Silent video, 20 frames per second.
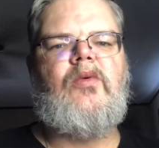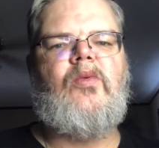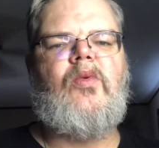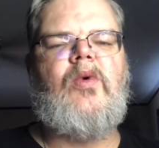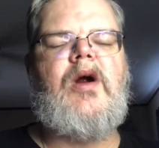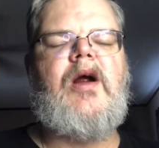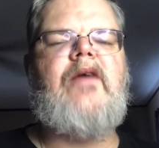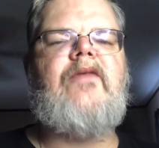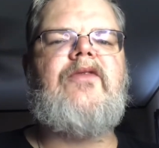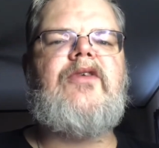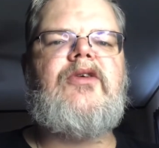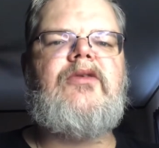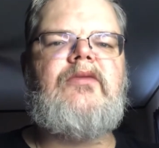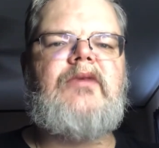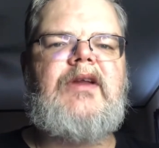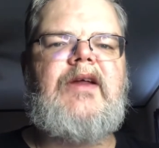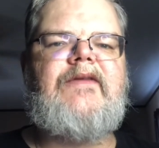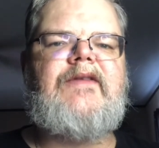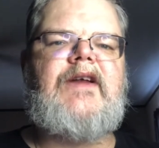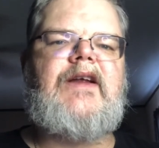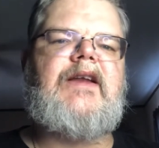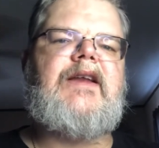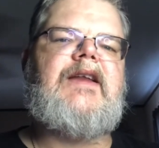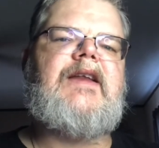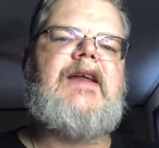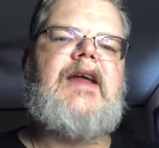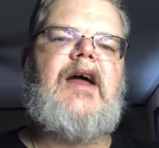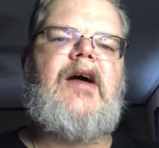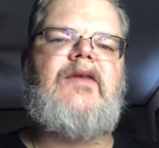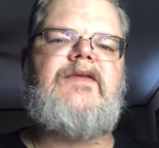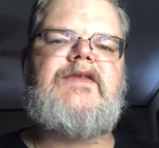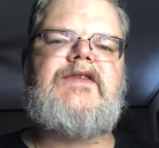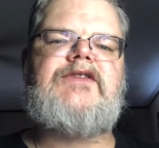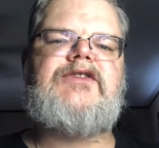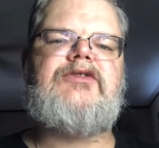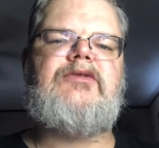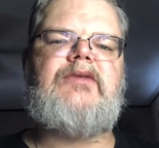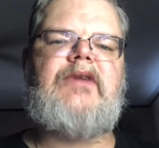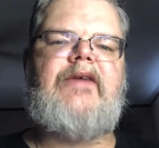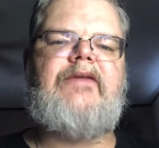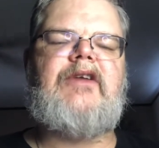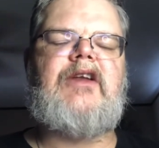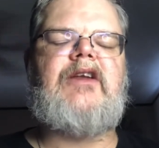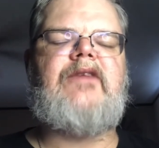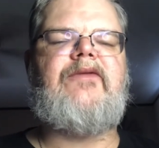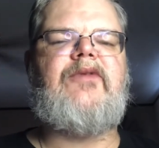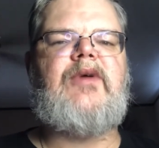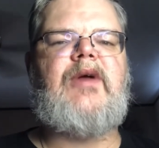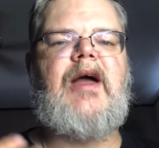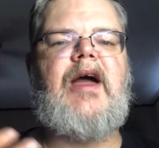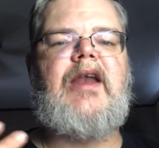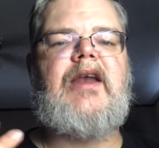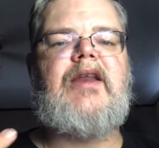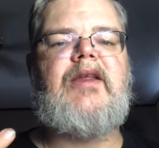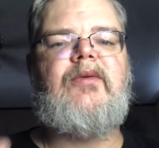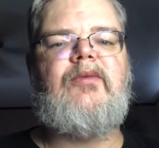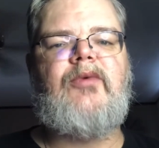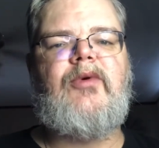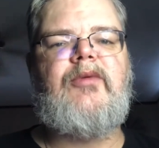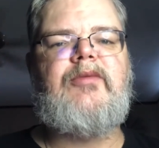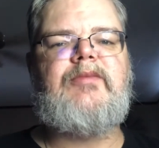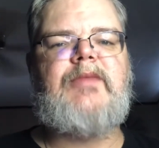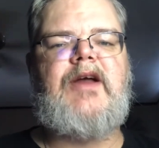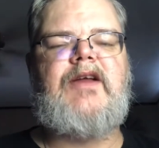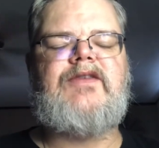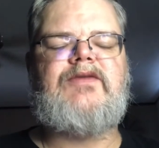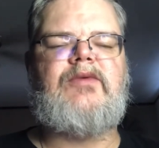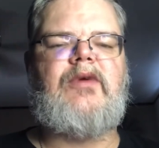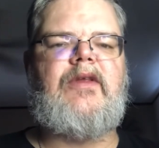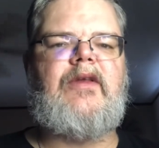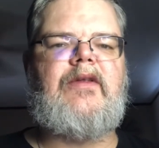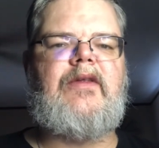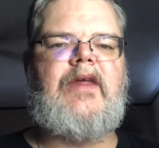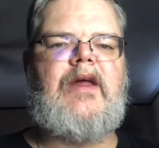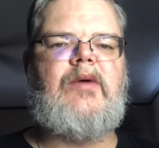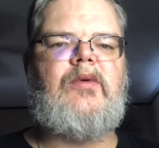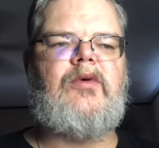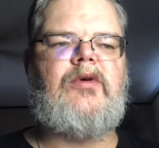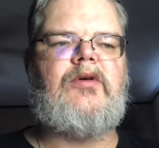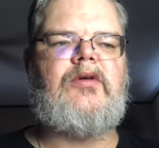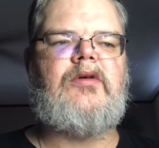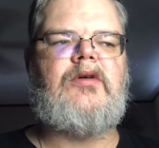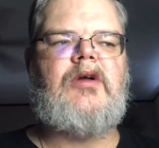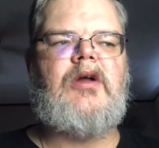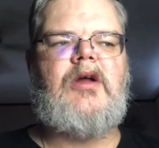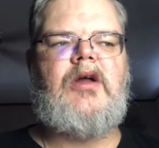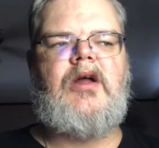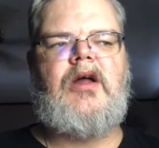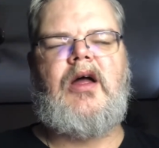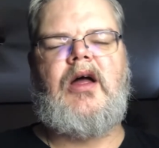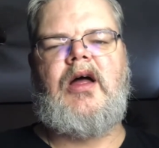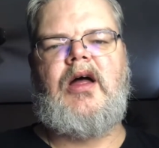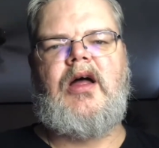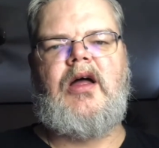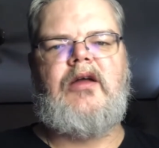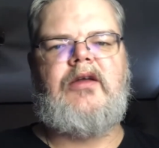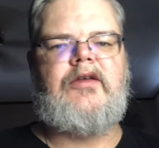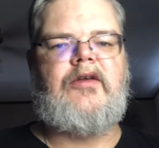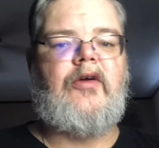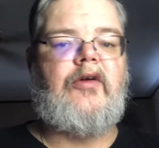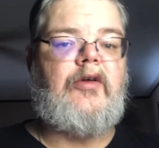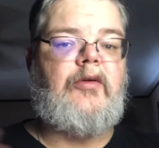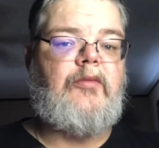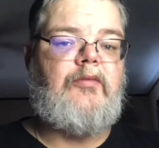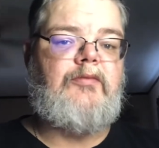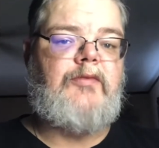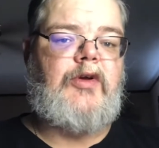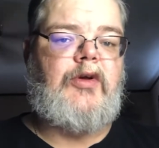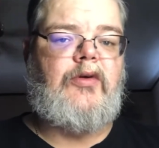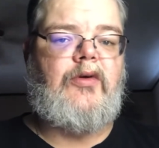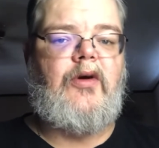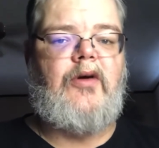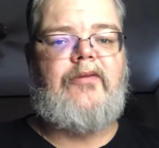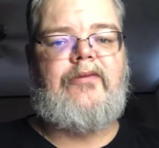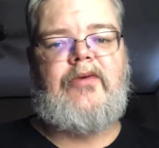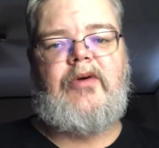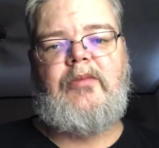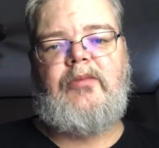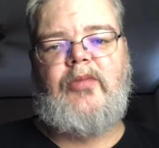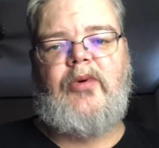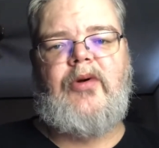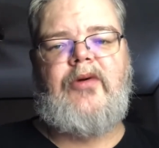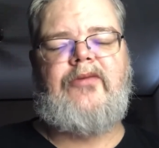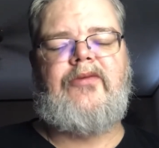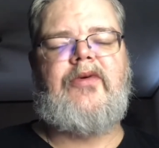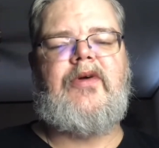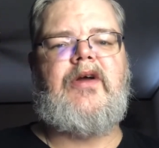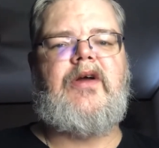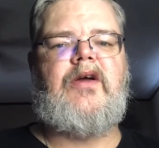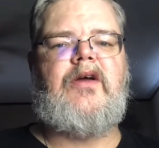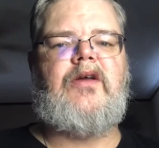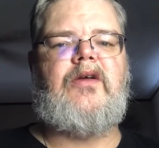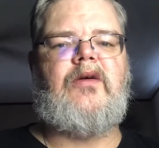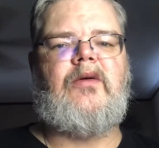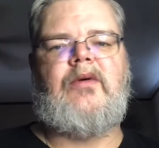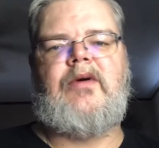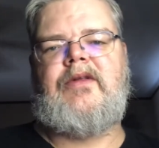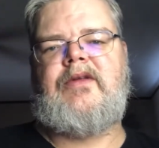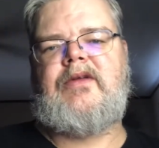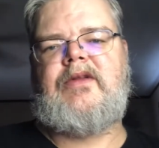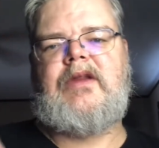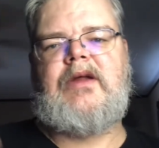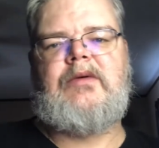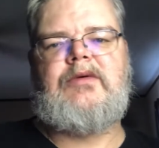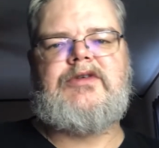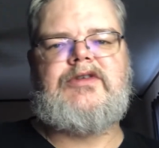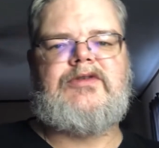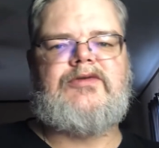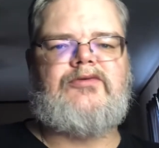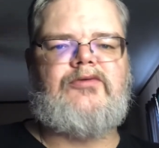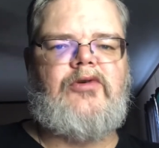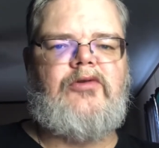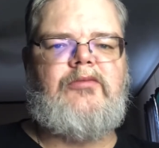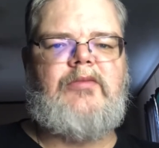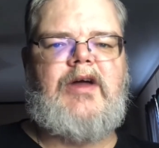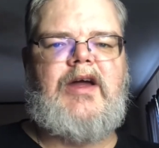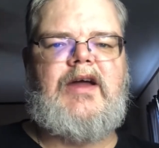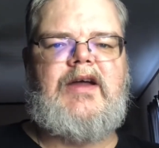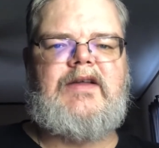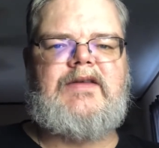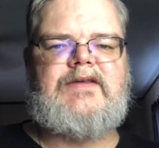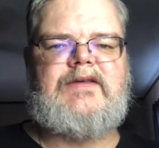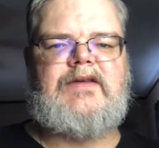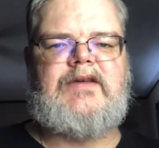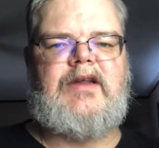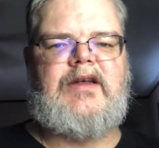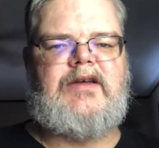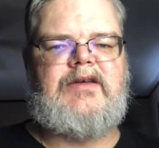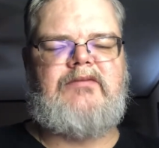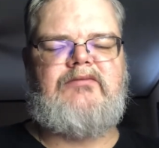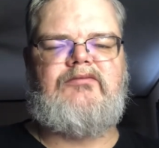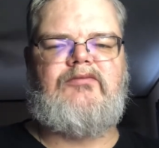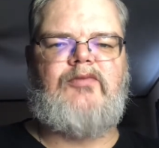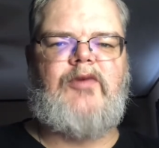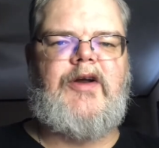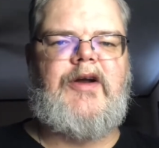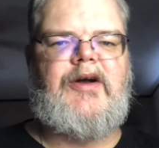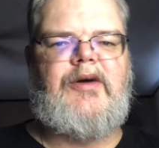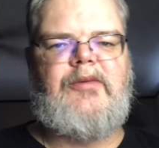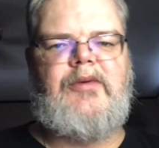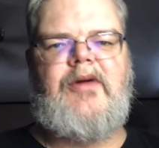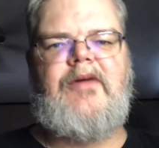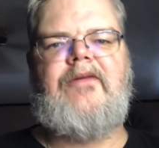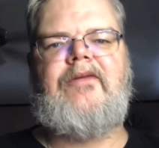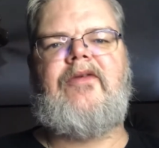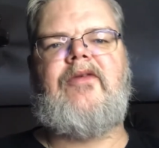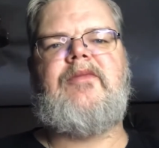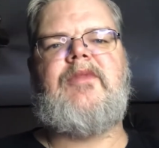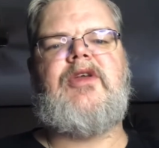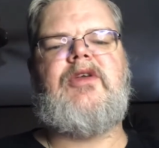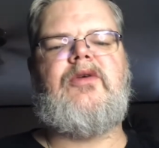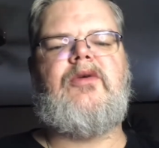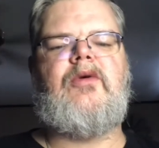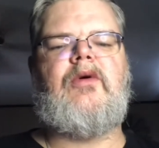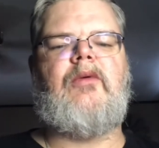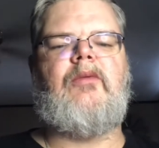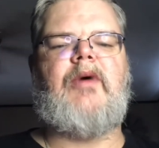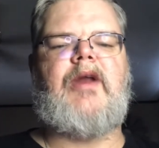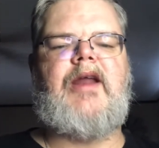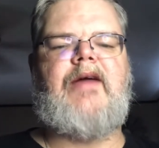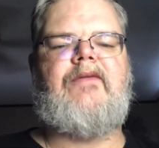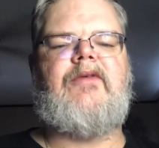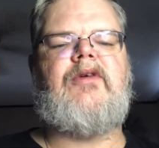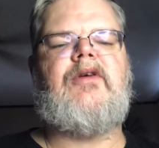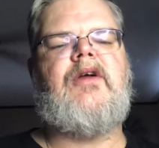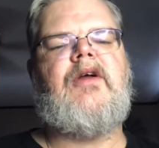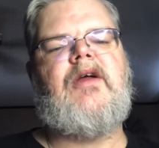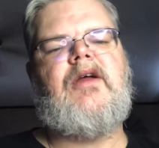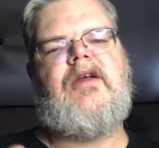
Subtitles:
wherever you lived at, any house that you lived at, if you had any roommates, whether they were your girlfriend, boyfriend, or whether they were just roommates and they rented a room from you or whatever,